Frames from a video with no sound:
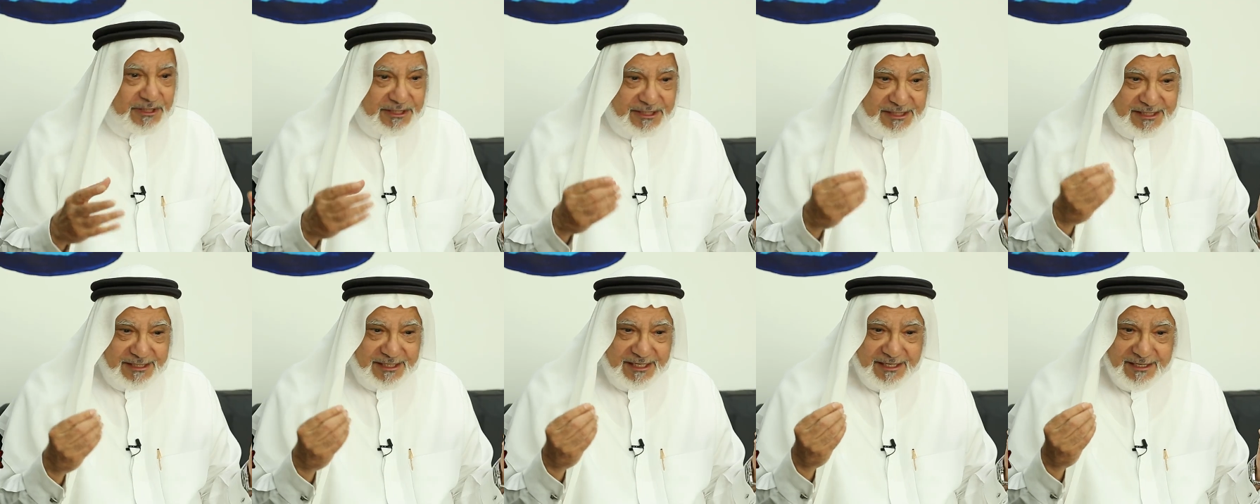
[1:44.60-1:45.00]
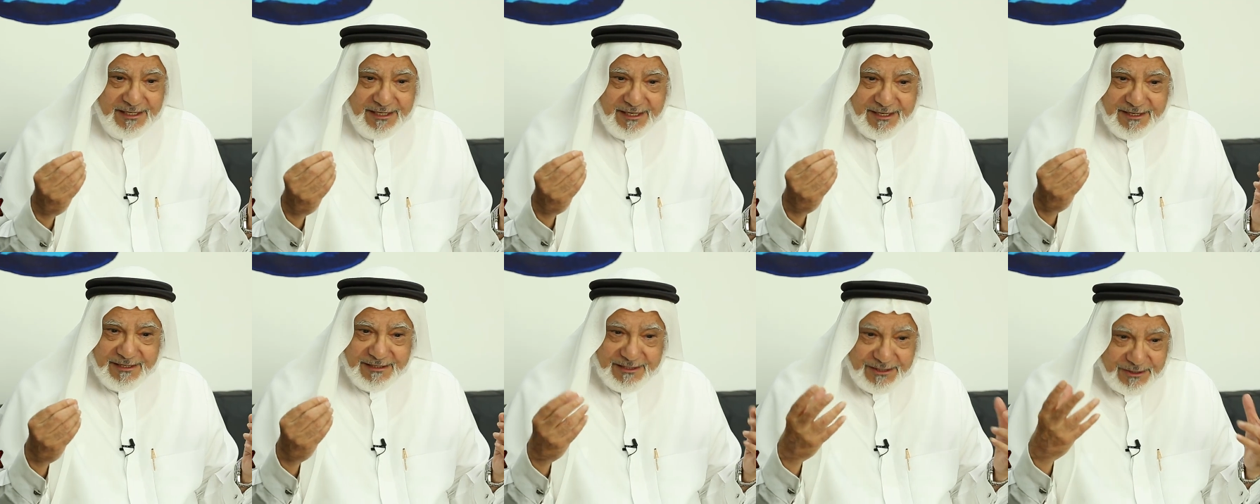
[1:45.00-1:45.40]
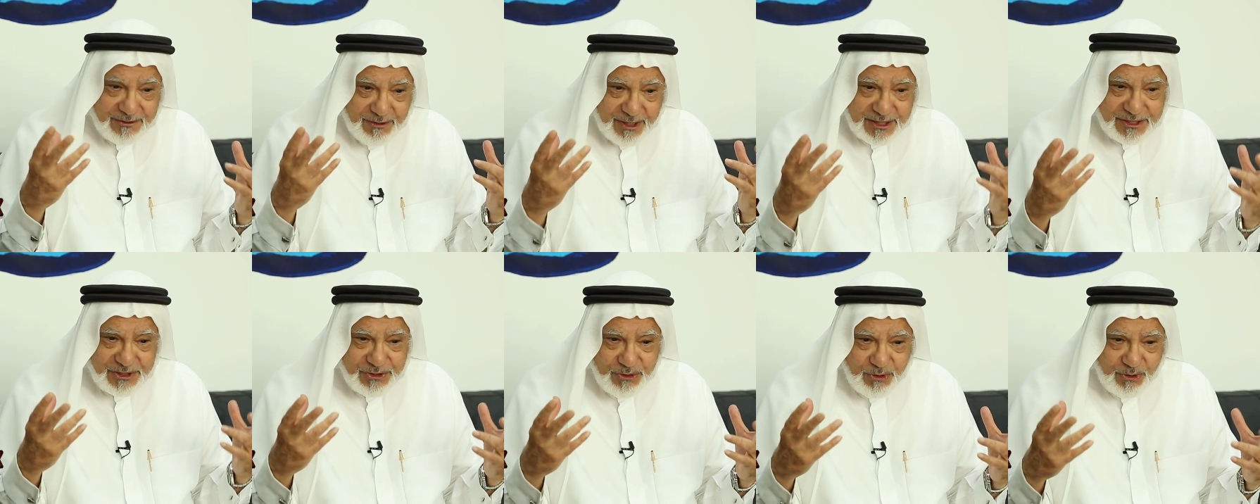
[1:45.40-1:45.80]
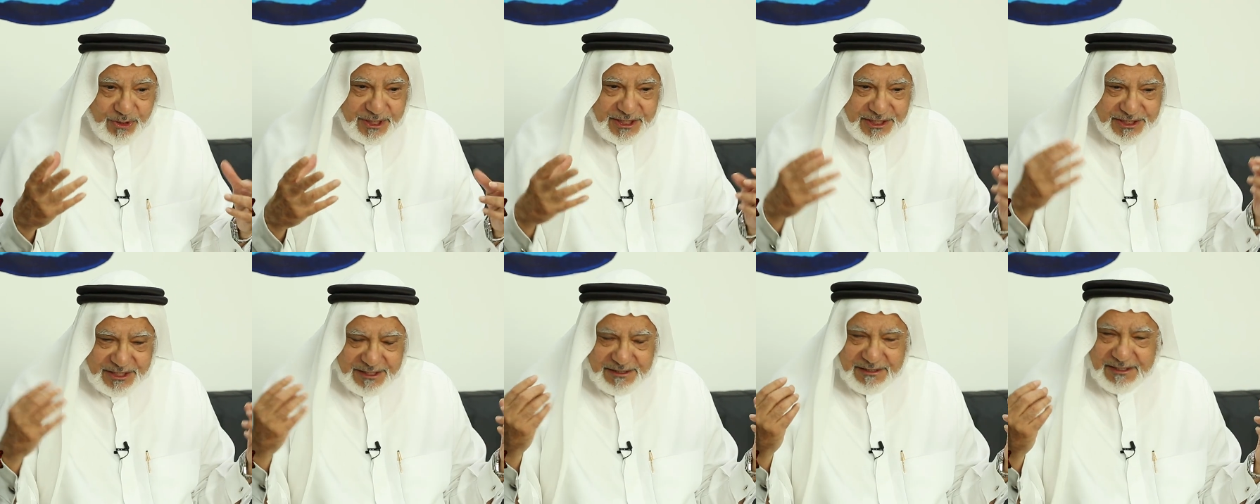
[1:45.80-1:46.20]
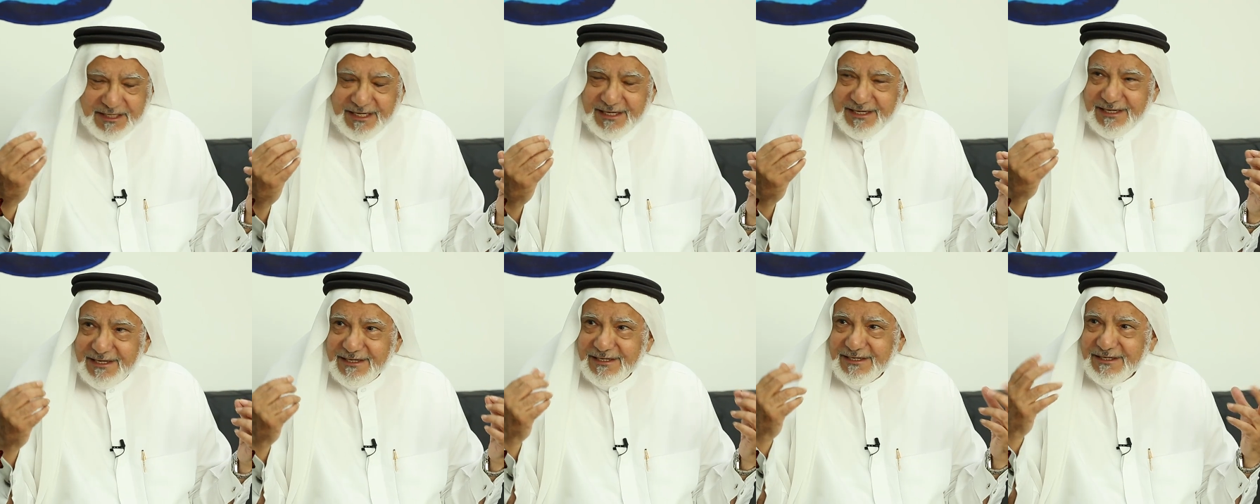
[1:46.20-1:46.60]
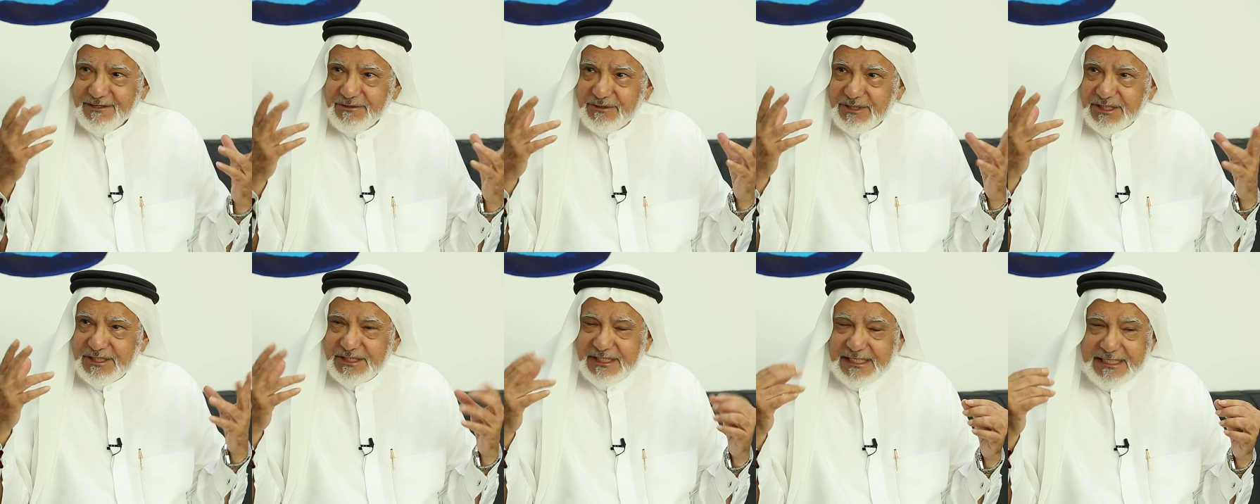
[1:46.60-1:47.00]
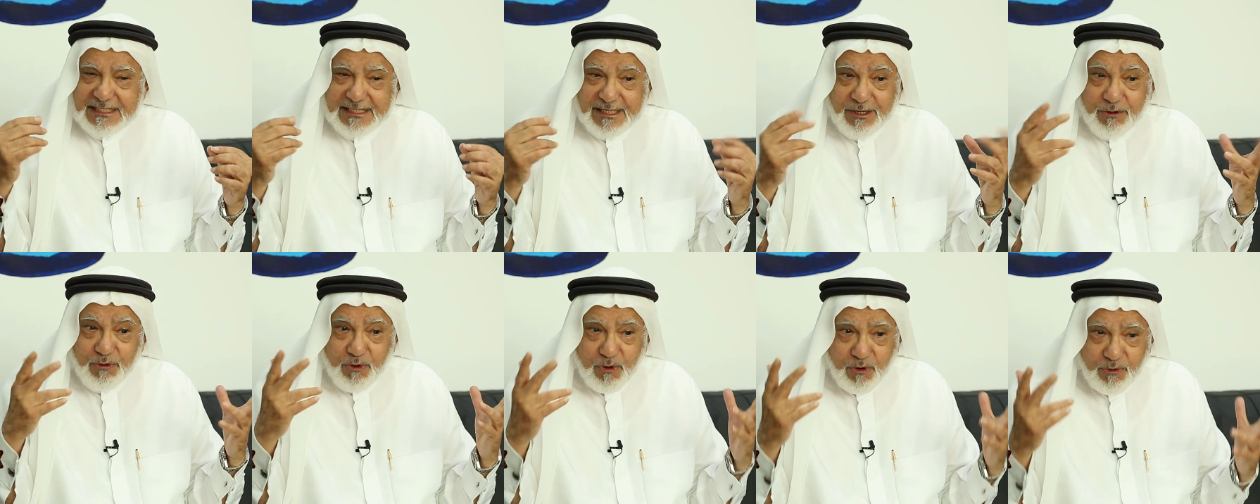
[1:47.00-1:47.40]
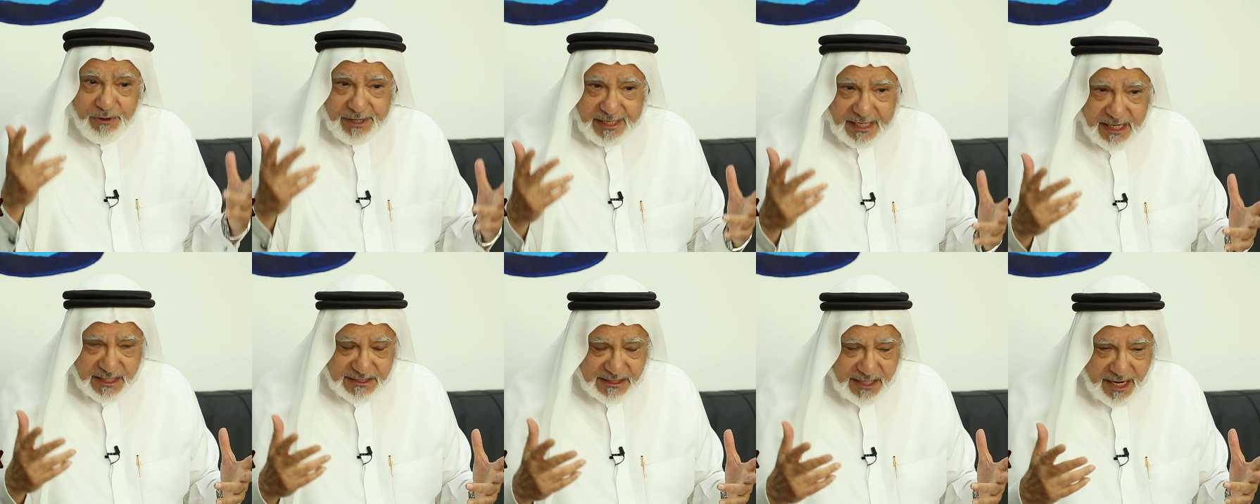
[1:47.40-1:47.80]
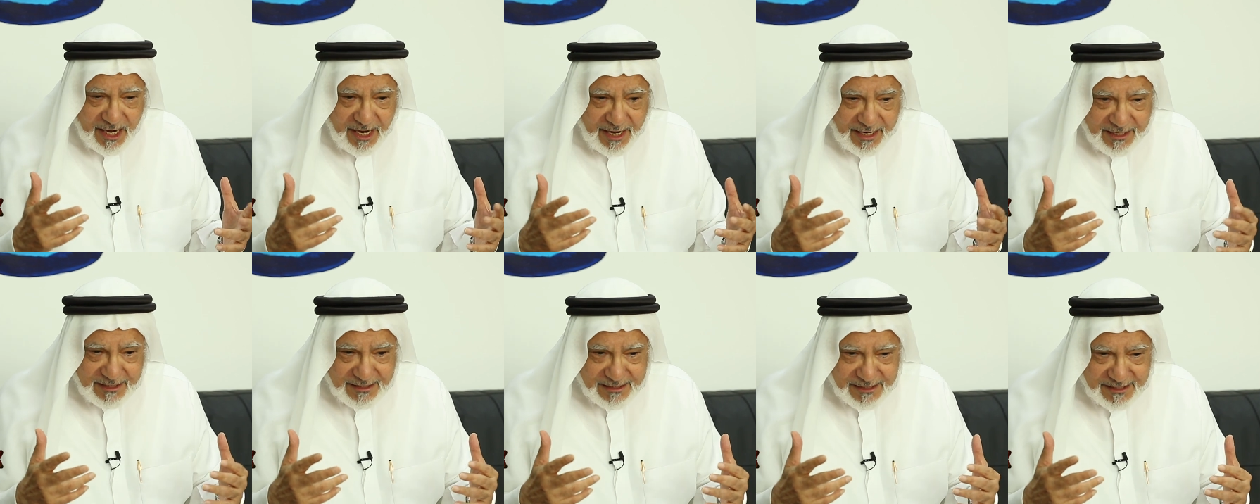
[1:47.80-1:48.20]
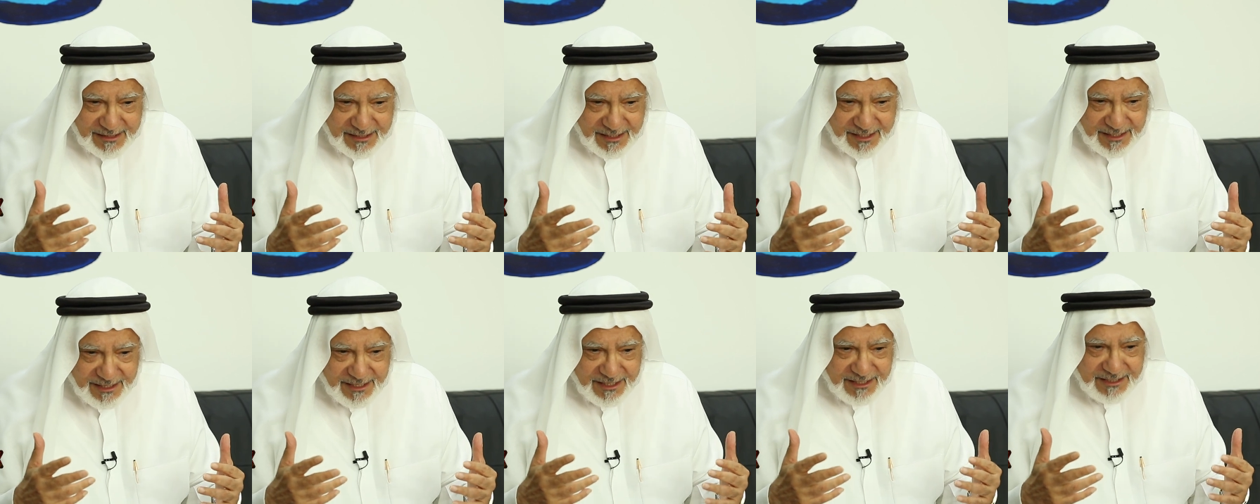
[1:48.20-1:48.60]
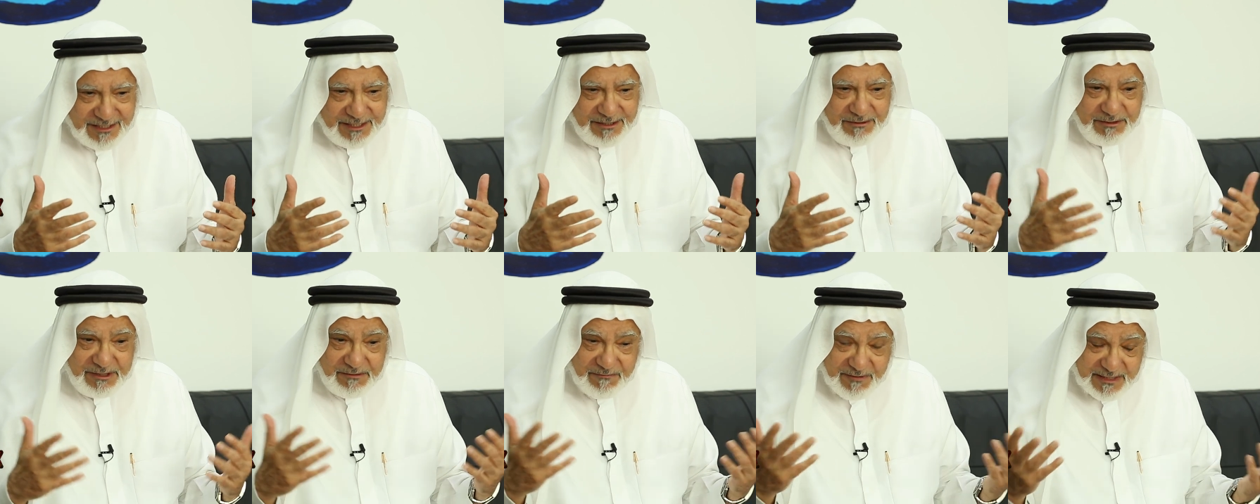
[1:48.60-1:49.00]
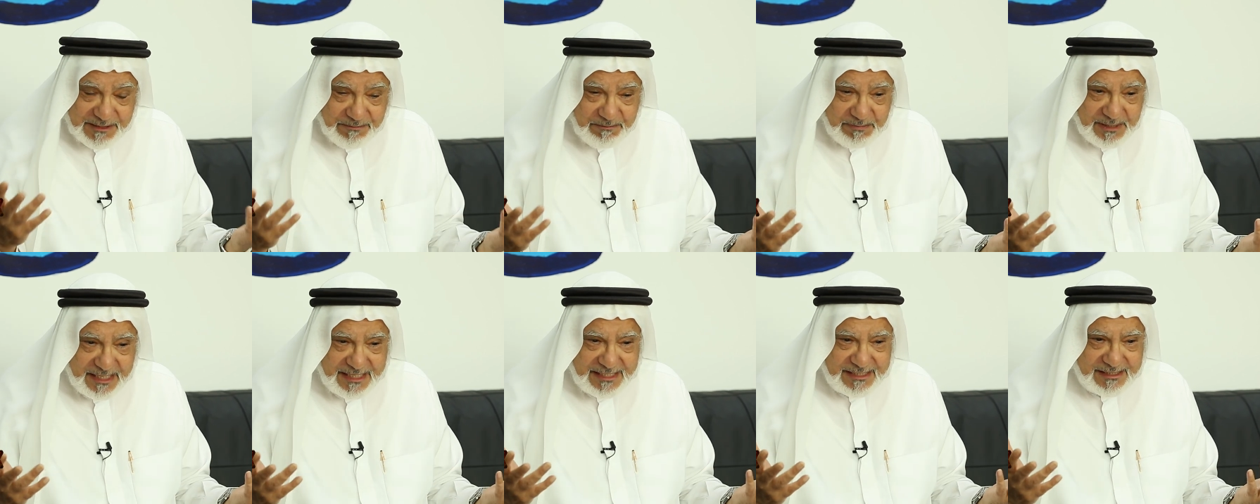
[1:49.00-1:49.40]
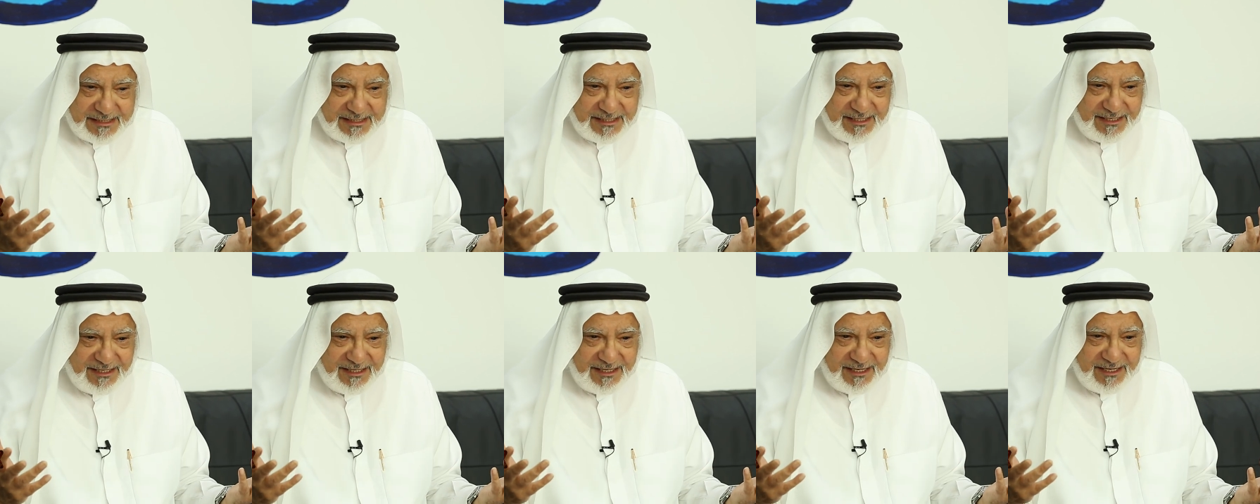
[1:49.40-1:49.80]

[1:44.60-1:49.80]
was, you know, astonished to see the glow in her eyes. She was very pleased.